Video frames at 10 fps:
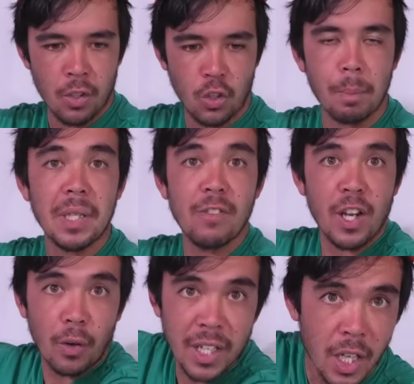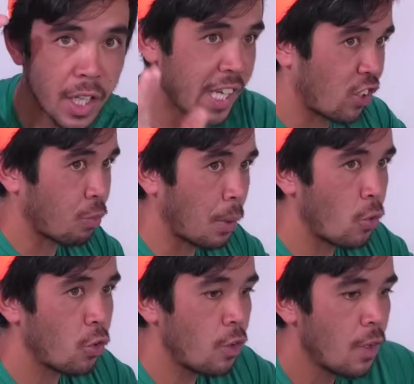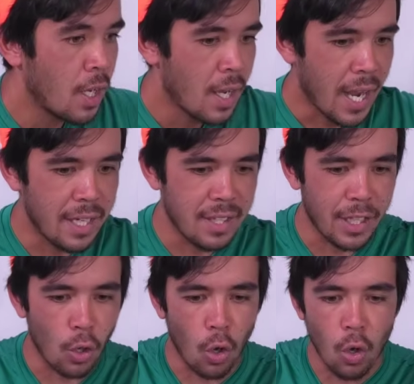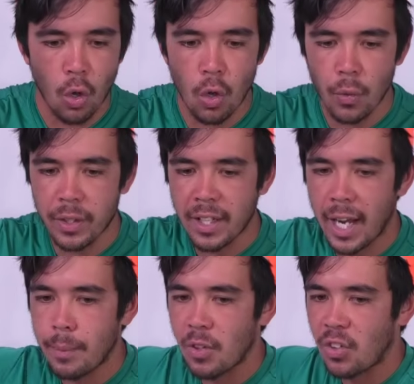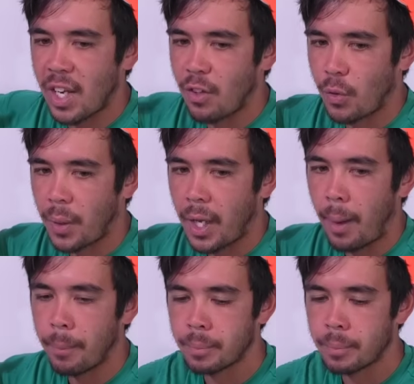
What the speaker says: to be very explosive and take all the time to set everything up.